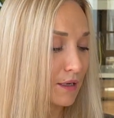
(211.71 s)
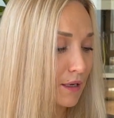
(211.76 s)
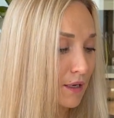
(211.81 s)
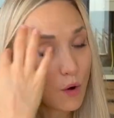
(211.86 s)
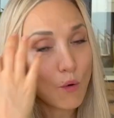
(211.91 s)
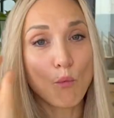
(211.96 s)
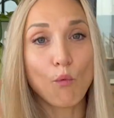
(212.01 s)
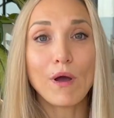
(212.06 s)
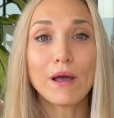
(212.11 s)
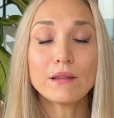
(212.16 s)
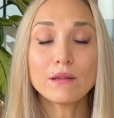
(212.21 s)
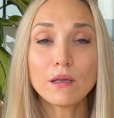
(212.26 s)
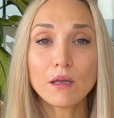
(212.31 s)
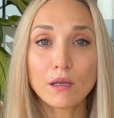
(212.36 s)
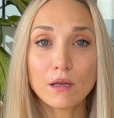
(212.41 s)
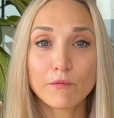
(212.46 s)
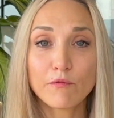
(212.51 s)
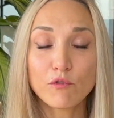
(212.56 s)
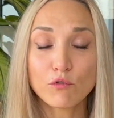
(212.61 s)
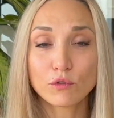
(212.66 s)
When
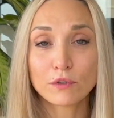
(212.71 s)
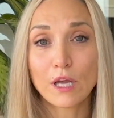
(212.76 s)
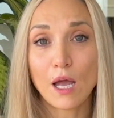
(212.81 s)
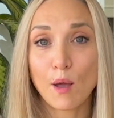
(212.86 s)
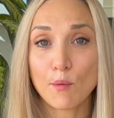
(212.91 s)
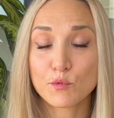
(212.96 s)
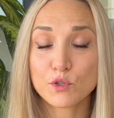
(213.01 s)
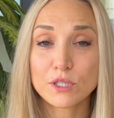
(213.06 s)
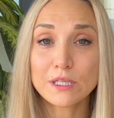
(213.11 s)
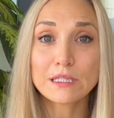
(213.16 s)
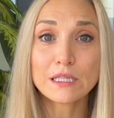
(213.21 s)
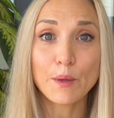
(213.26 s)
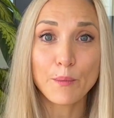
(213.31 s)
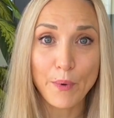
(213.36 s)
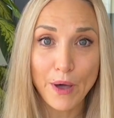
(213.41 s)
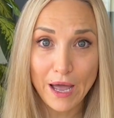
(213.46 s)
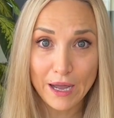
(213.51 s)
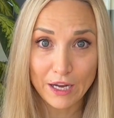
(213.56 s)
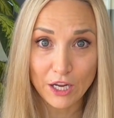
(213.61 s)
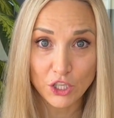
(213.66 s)
food comes in a
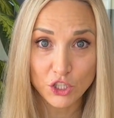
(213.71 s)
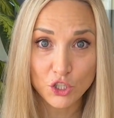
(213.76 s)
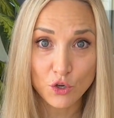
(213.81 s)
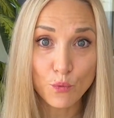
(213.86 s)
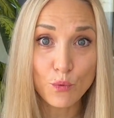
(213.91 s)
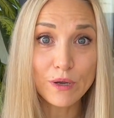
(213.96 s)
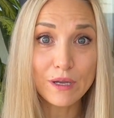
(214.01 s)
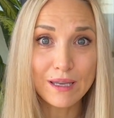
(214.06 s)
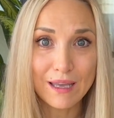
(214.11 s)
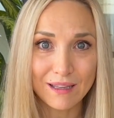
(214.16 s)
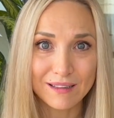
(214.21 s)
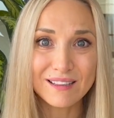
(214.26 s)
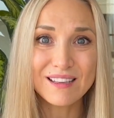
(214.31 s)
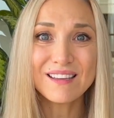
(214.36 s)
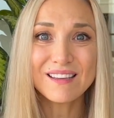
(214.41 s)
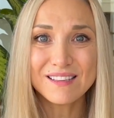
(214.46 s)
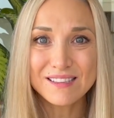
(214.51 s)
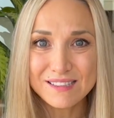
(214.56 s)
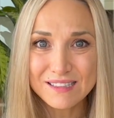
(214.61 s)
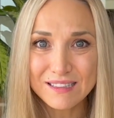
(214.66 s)
package, we can
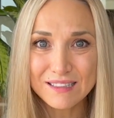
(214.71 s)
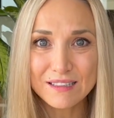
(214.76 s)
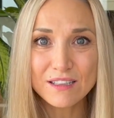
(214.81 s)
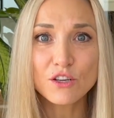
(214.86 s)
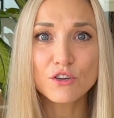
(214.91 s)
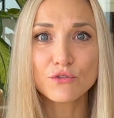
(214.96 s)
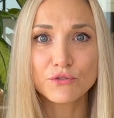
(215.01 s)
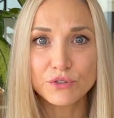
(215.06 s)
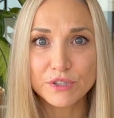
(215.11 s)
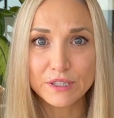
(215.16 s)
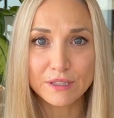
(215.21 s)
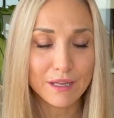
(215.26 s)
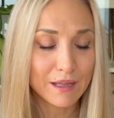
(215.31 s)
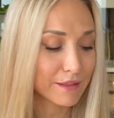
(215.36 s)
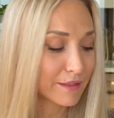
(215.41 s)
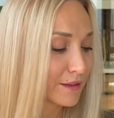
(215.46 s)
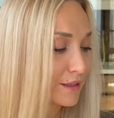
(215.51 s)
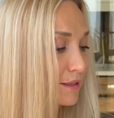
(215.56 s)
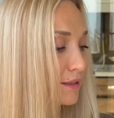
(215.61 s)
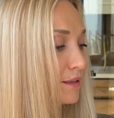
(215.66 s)
easily read
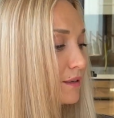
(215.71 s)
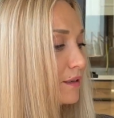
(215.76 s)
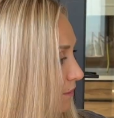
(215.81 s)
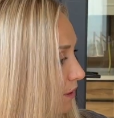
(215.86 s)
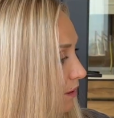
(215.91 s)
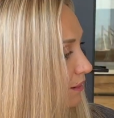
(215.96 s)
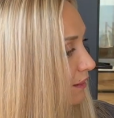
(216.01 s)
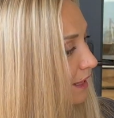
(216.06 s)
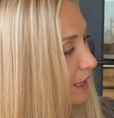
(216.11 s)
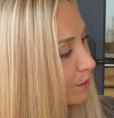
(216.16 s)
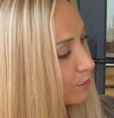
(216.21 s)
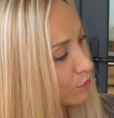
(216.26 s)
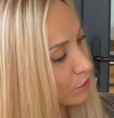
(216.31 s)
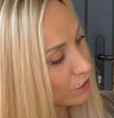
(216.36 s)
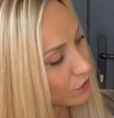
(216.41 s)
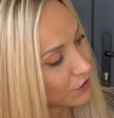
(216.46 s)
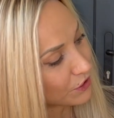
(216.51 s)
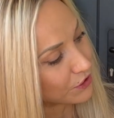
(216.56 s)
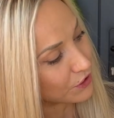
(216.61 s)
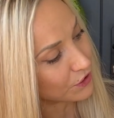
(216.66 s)
the label
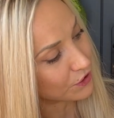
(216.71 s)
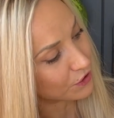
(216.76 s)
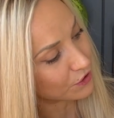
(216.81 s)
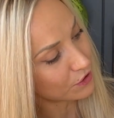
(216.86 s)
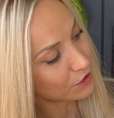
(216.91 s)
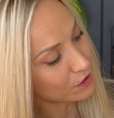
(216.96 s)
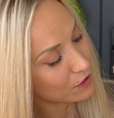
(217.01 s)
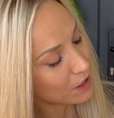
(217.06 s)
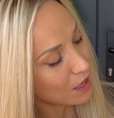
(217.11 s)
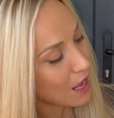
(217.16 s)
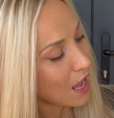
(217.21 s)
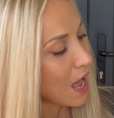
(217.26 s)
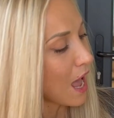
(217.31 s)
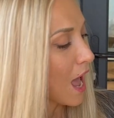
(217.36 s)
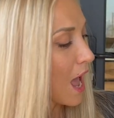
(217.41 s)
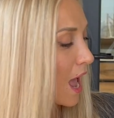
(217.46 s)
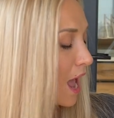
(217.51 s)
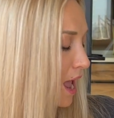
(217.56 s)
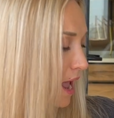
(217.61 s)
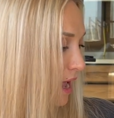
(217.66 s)
here
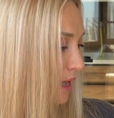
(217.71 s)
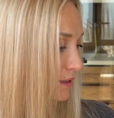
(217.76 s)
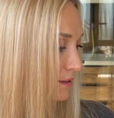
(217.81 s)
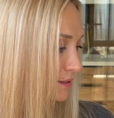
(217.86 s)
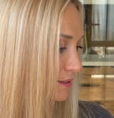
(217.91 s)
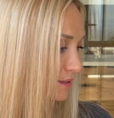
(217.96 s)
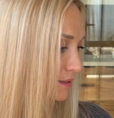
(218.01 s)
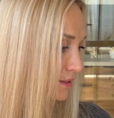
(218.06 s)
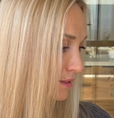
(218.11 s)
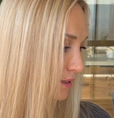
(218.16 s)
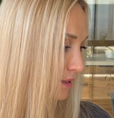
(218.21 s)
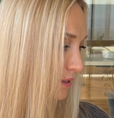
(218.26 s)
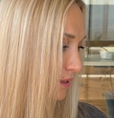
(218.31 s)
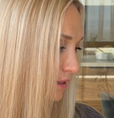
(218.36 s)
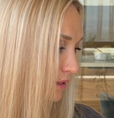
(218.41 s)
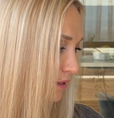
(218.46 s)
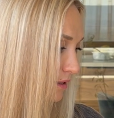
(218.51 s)
and see